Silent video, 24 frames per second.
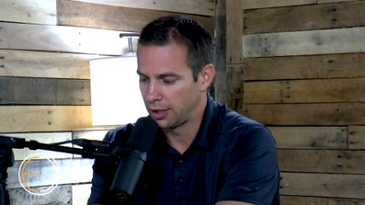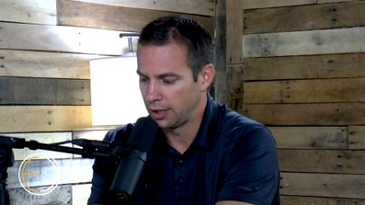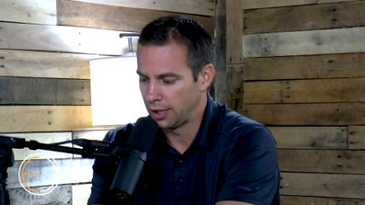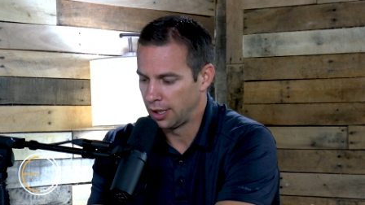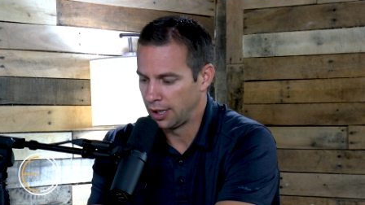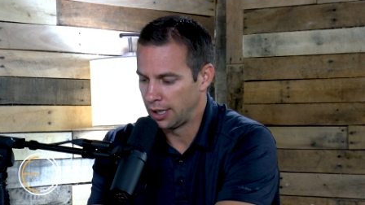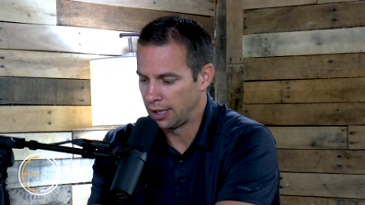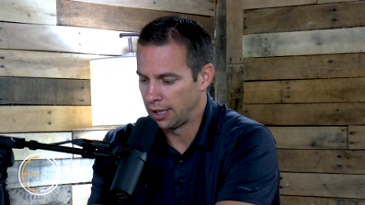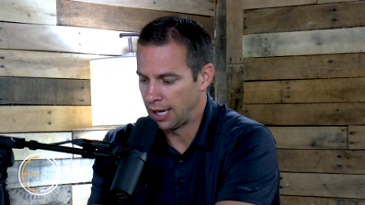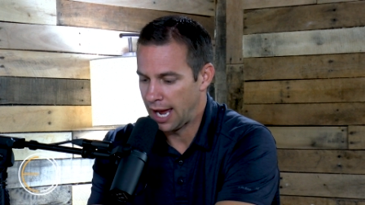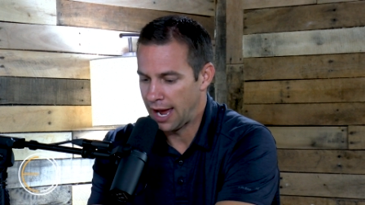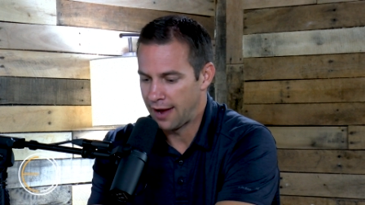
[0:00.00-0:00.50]

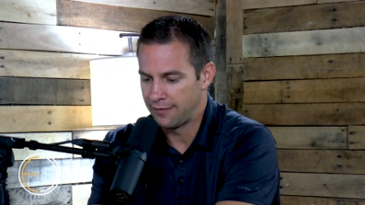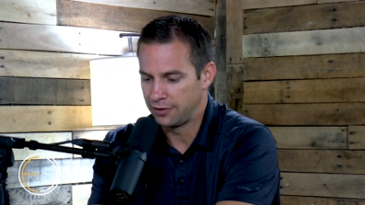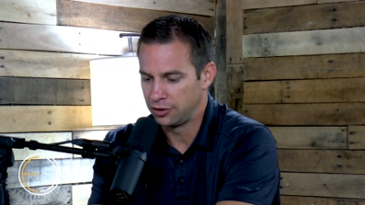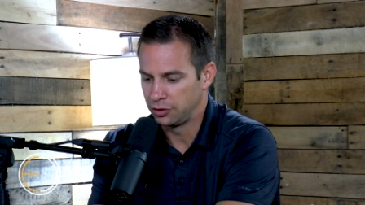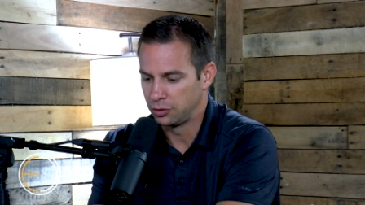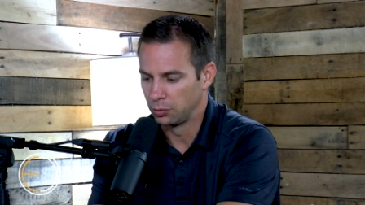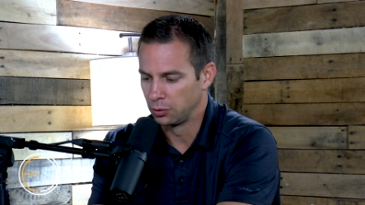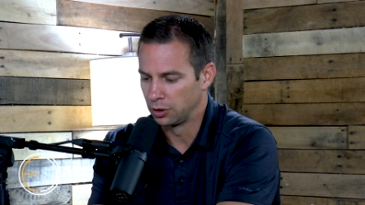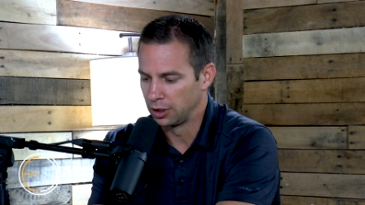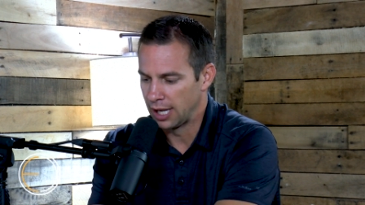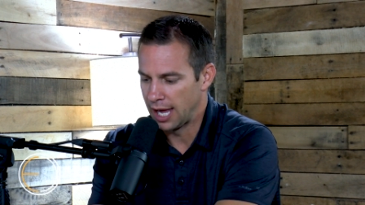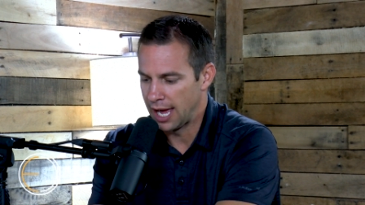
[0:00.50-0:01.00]
eh, having
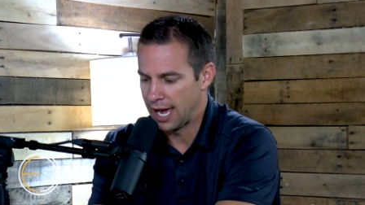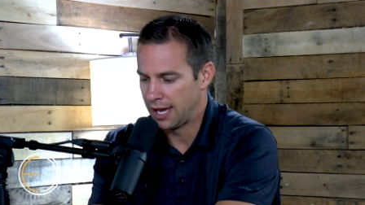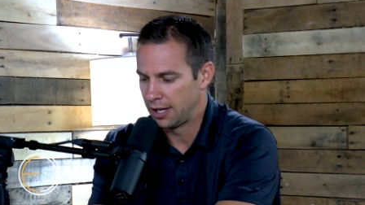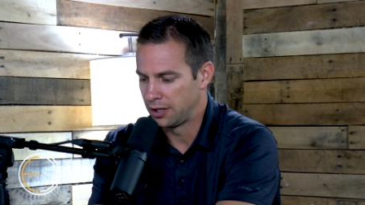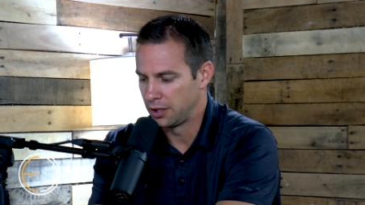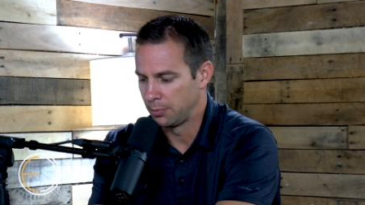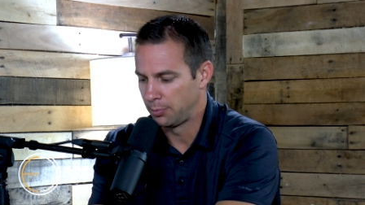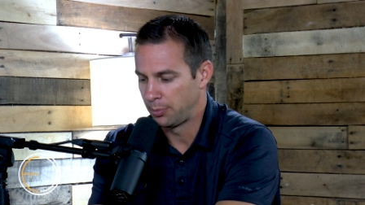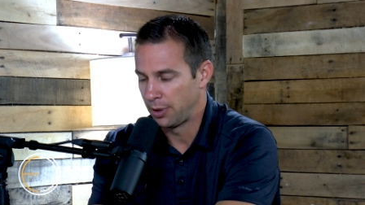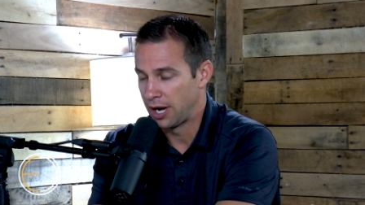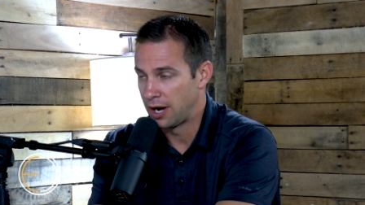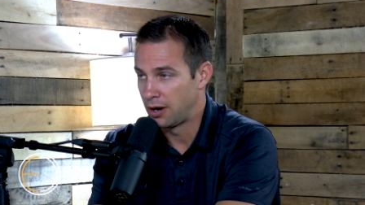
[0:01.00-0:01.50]
to rely on
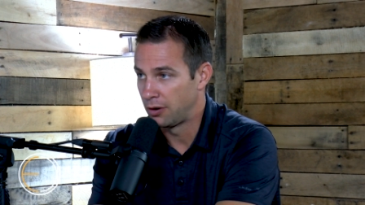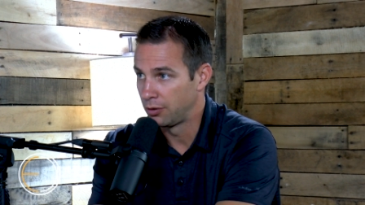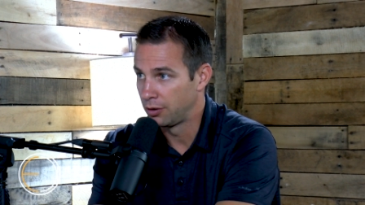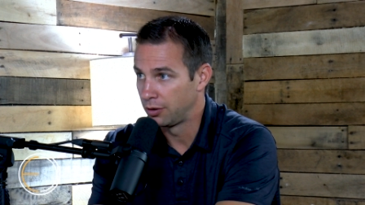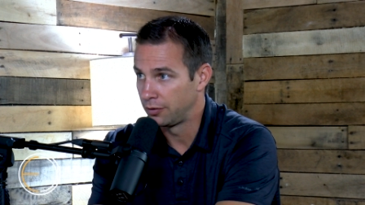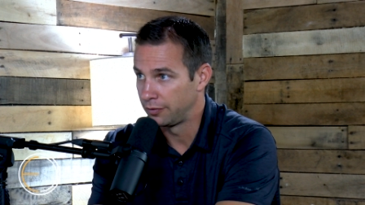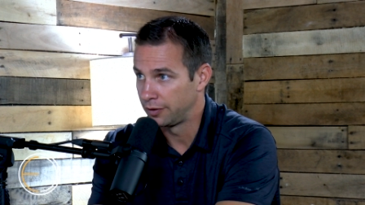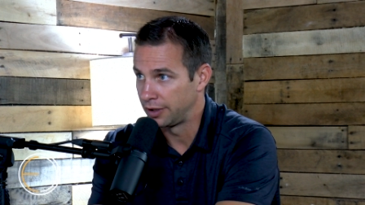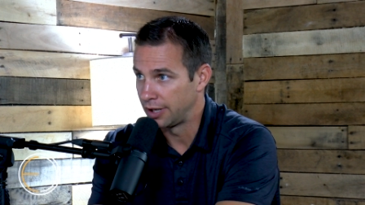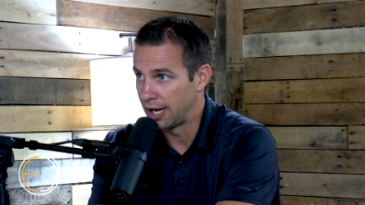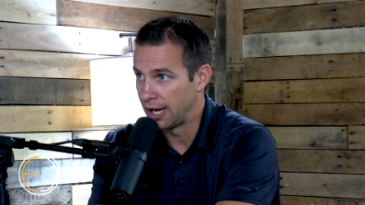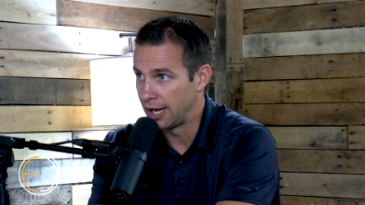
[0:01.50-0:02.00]
the power
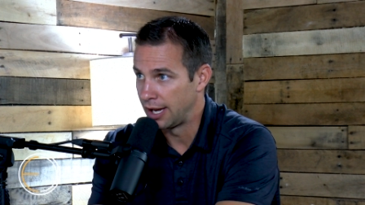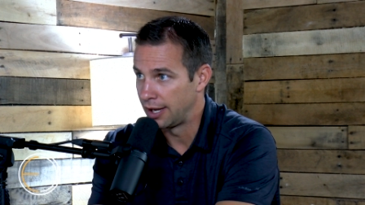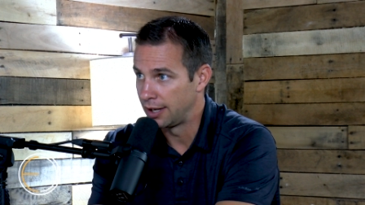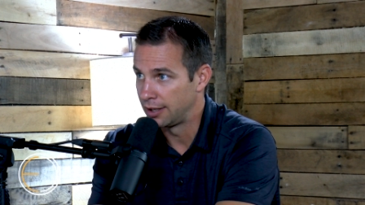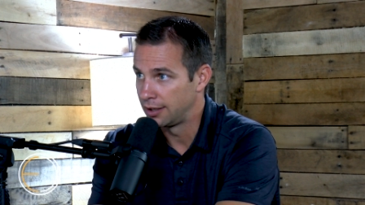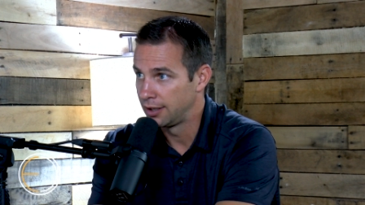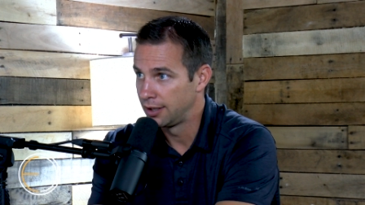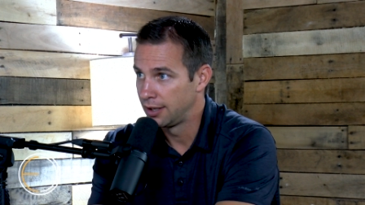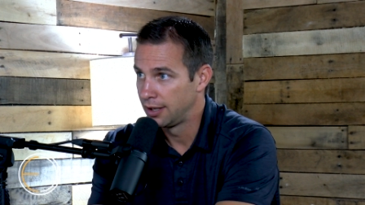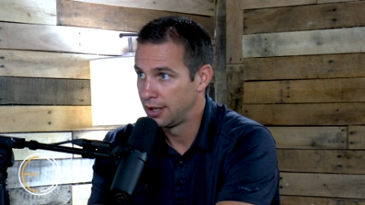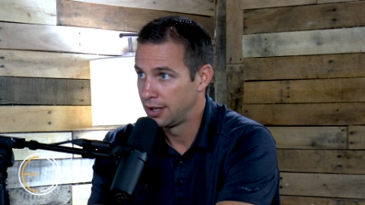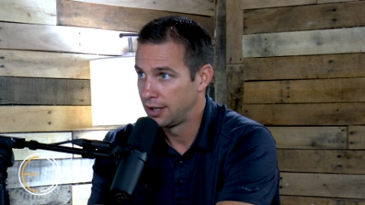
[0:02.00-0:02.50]
of
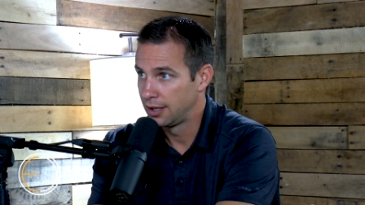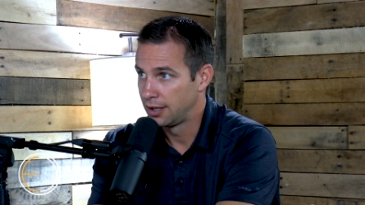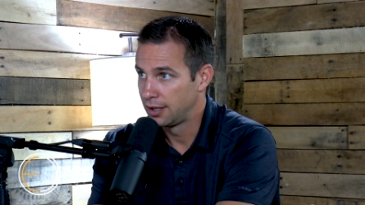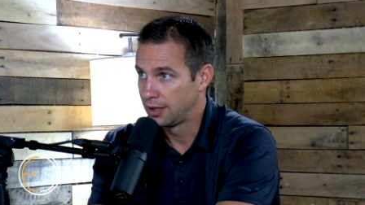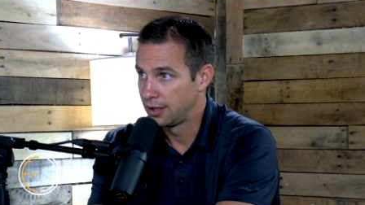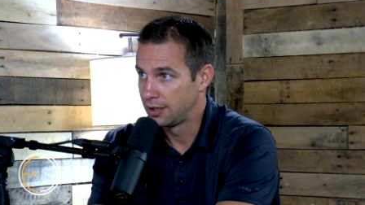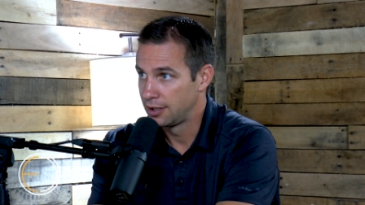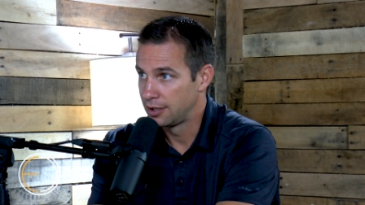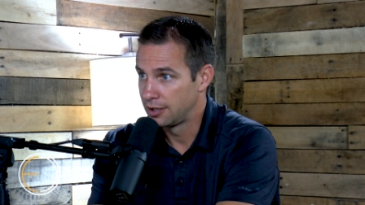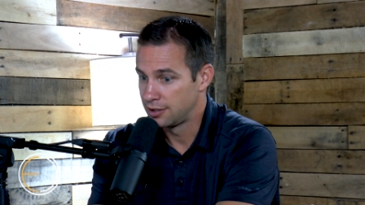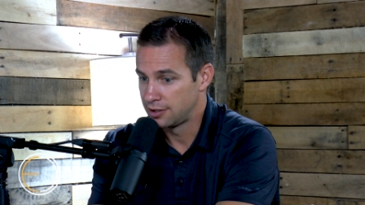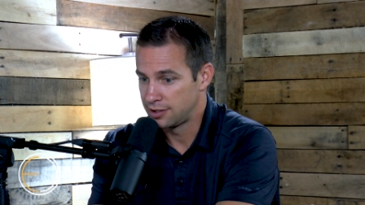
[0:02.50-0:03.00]
God,
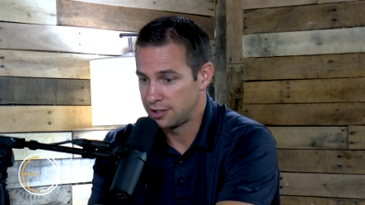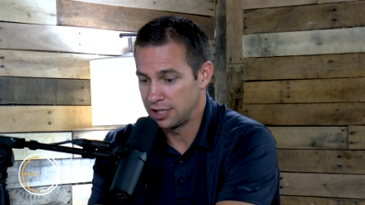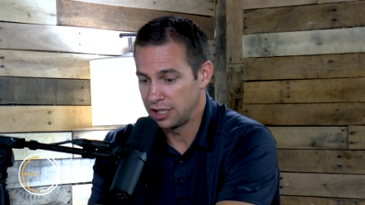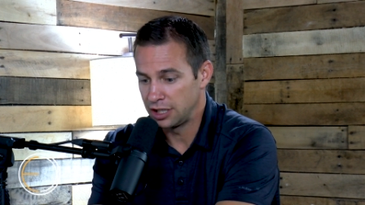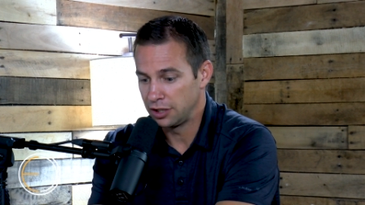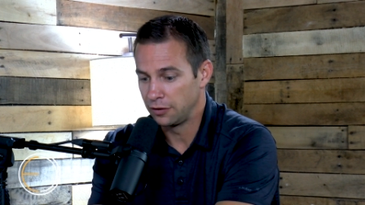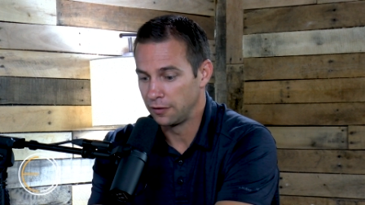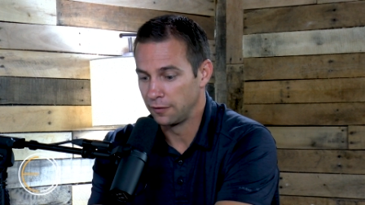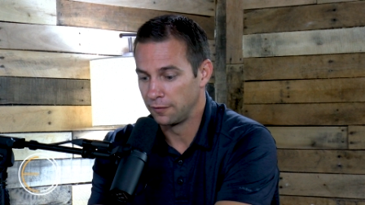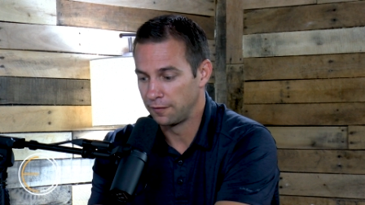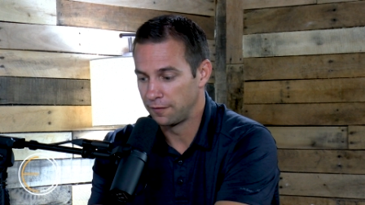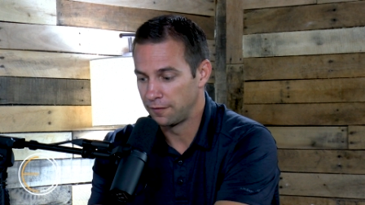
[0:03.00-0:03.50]

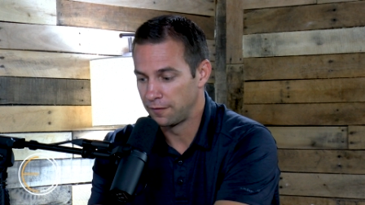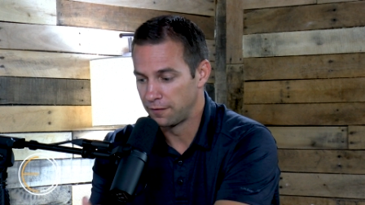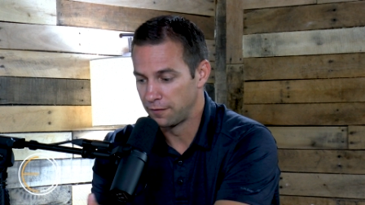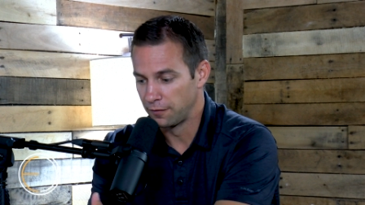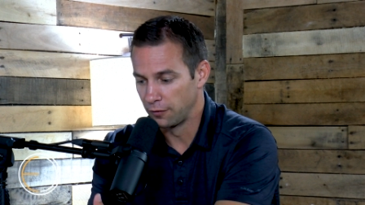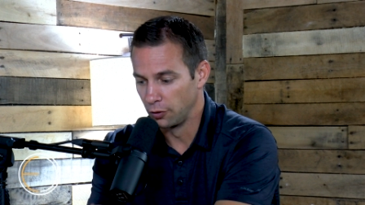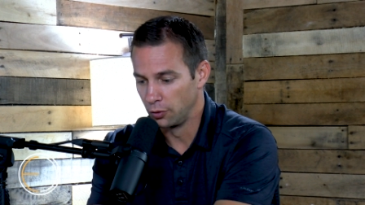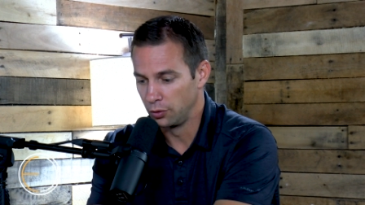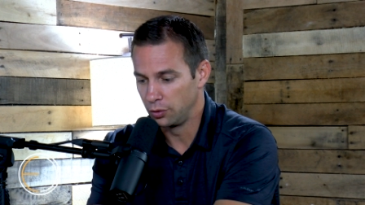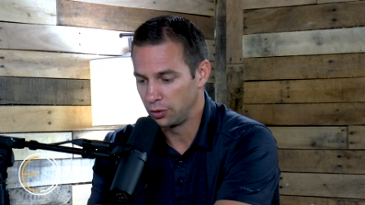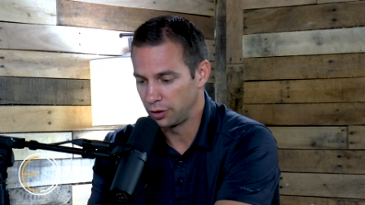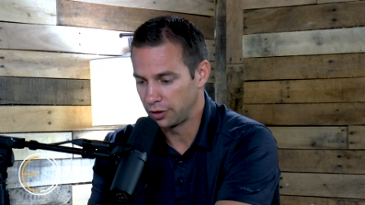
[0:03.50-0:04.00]
seeing the
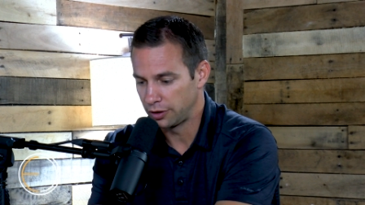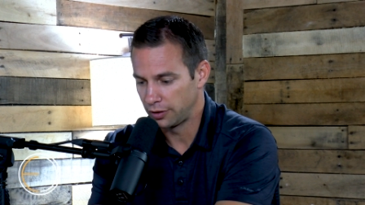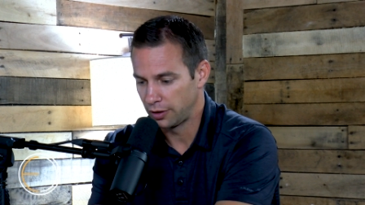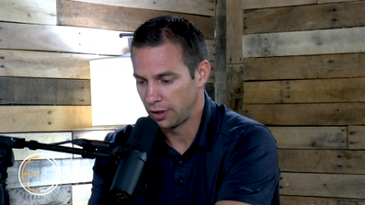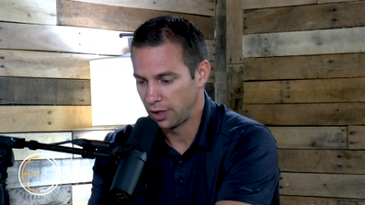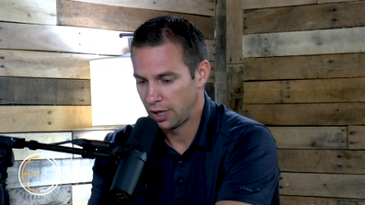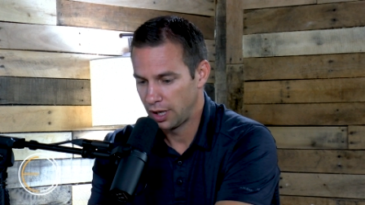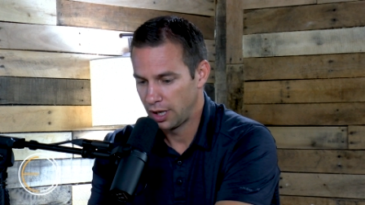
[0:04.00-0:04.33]
fruit